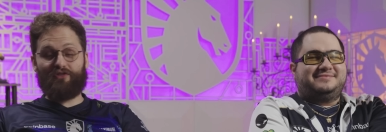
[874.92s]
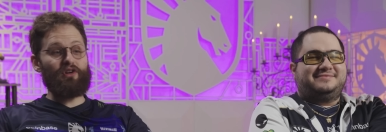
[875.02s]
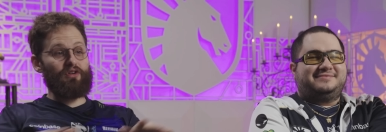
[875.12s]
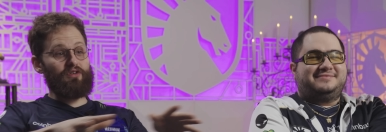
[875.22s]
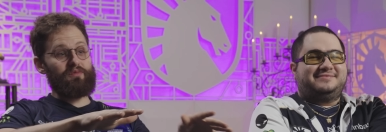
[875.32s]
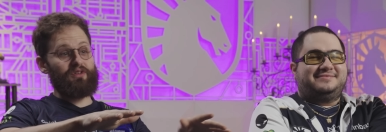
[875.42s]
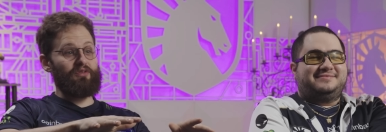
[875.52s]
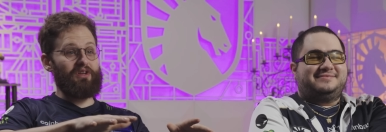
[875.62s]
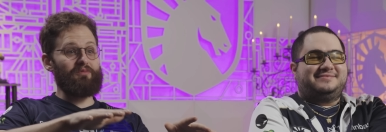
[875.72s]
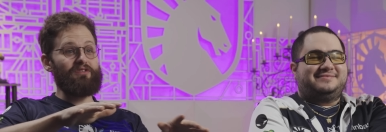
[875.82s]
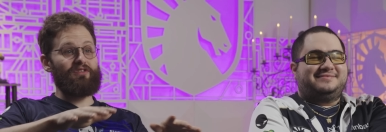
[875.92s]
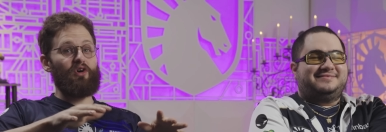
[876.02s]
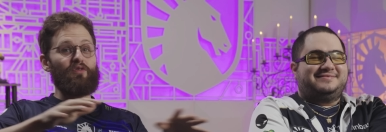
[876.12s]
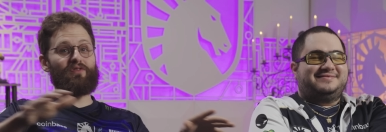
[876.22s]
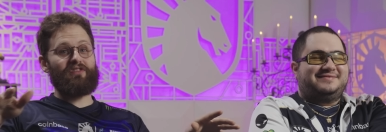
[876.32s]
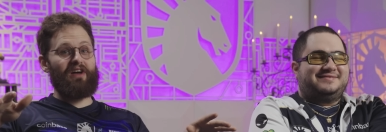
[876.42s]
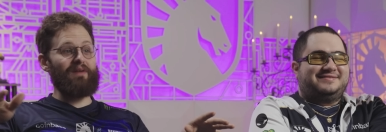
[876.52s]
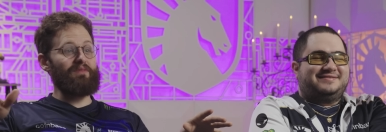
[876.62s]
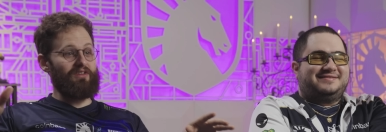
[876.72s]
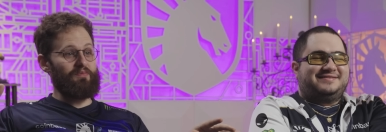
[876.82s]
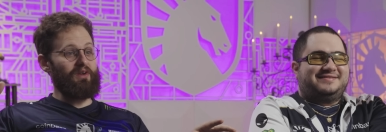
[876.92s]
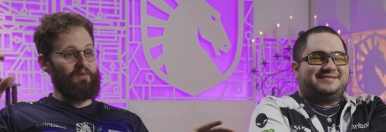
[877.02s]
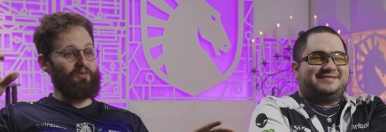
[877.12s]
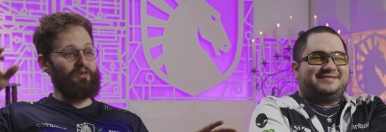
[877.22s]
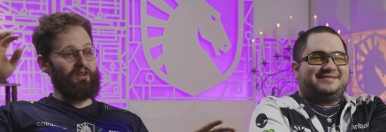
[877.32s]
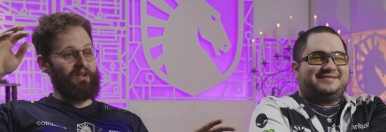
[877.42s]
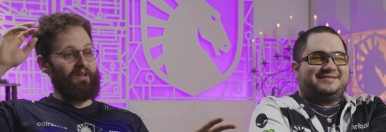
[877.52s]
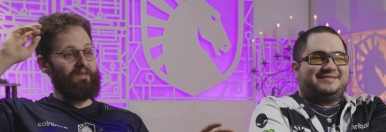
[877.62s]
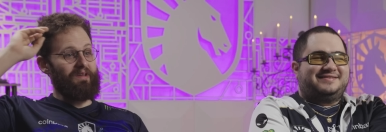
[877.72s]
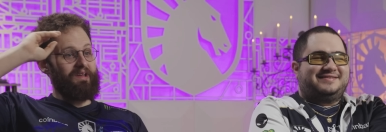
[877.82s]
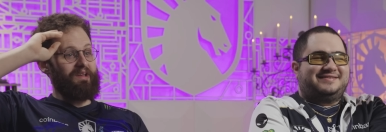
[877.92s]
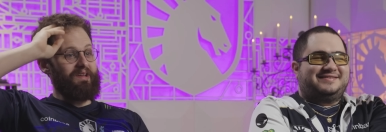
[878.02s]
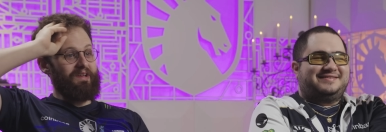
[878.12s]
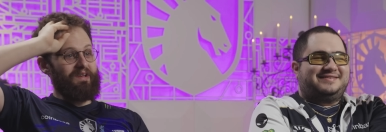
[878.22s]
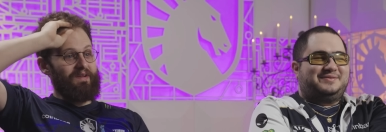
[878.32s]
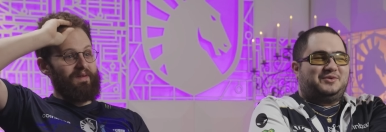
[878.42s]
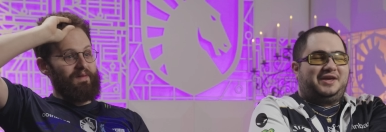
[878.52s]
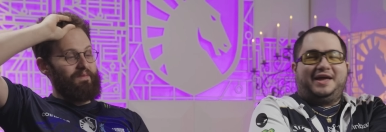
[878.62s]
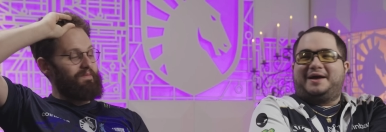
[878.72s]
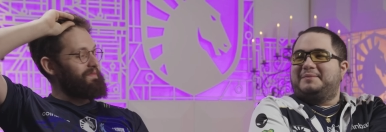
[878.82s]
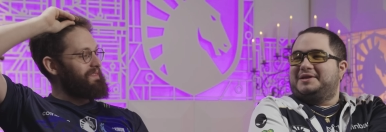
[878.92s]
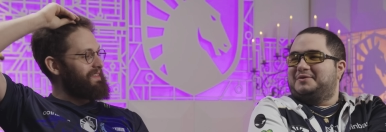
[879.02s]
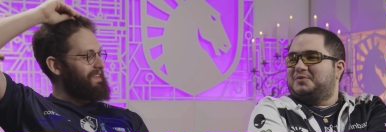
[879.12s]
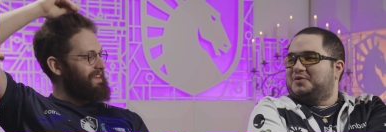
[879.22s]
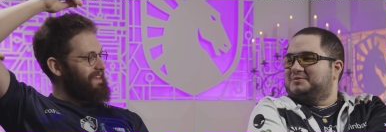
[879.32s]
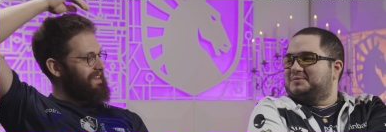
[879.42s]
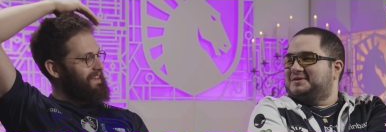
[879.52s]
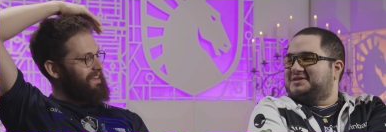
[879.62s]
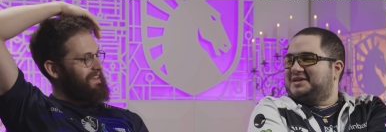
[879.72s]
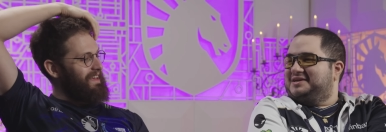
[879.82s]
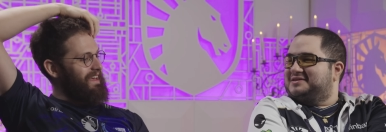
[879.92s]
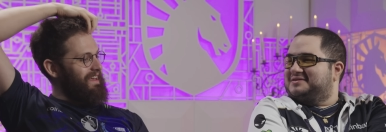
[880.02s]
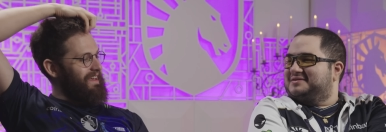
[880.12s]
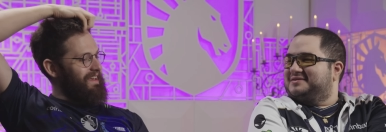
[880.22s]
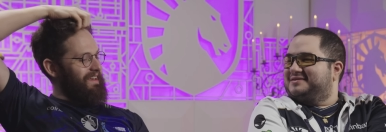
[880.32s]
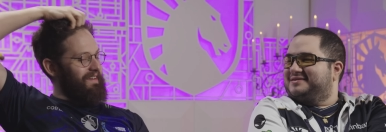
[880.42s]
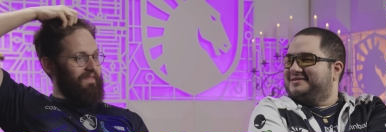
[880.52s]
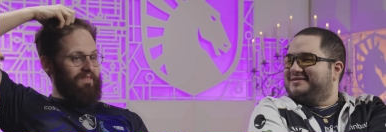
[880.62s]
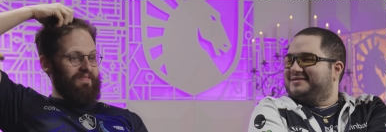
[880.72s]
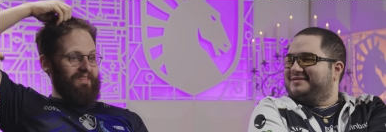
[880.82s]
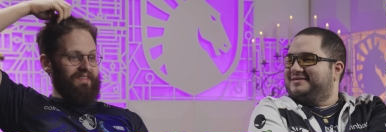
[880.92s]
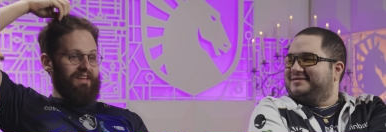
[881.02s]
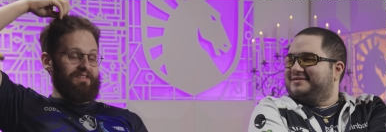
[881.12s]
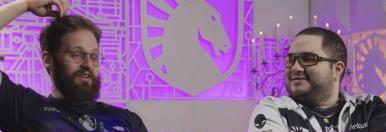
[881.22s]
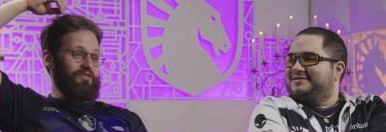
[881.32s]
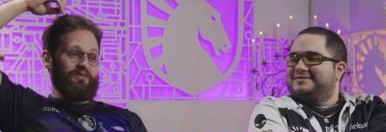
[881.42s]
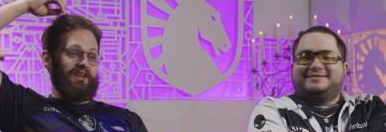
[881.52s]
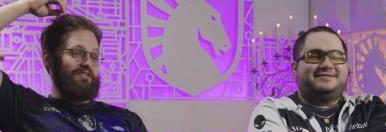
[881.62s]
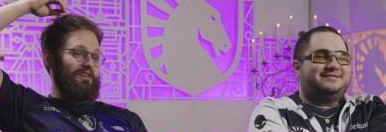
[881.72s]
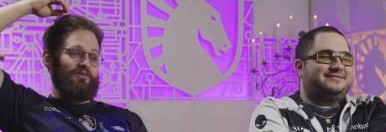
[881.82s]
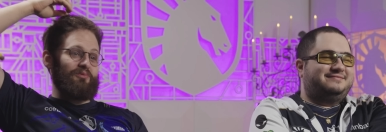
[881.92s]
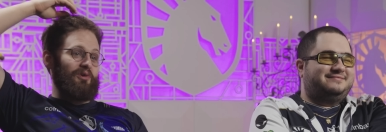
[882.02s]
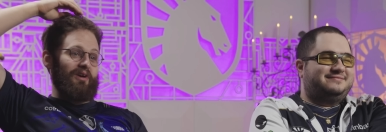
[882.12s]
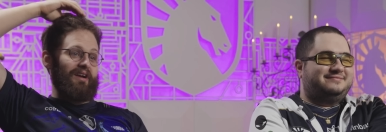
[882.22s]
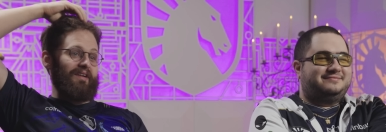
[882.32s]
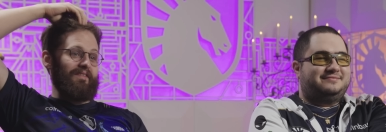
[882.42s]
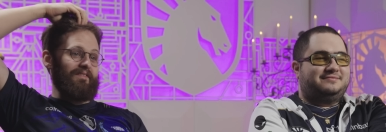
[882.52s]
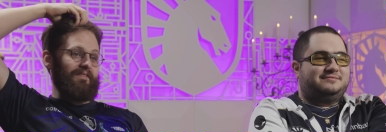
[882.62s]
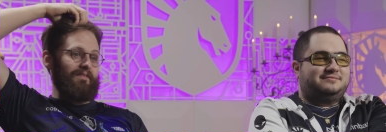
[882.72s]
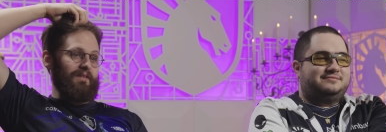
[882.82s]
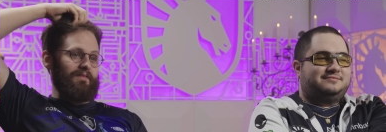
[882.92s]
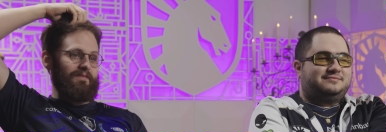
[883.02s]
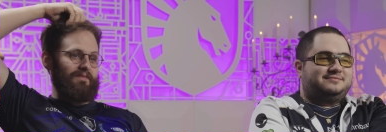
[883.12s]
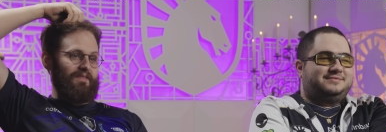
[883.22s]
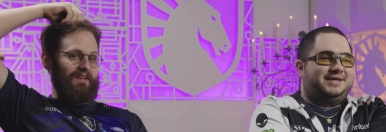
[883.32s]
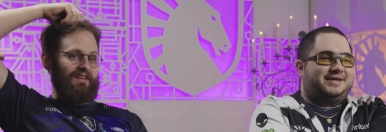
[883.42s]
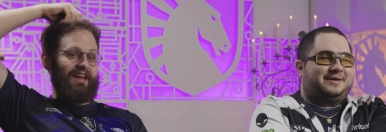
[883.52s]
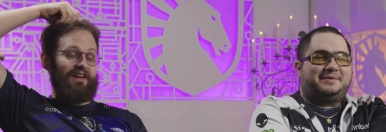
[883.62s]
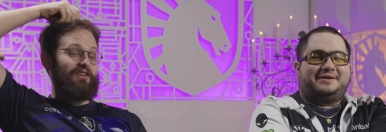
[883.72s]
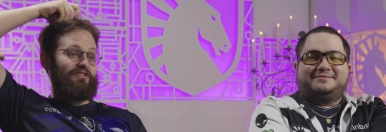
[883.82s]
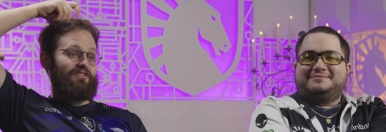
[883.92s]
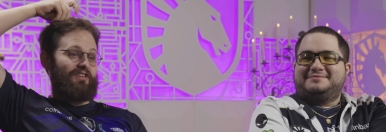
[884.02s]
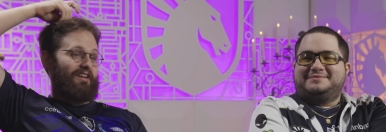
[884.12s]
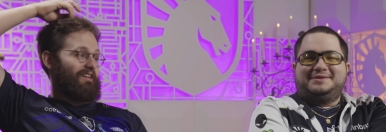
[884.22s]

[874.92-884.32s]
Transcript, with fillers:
Speaker 1: the dirty clothes in with the clean ones, and over time they just become clean again.
Speaker 2: Well, yeah, I mean the room smells nice.
Speaker 1: It doesn't. It doesn't work. Yeah, yeah, I mean, it is insane.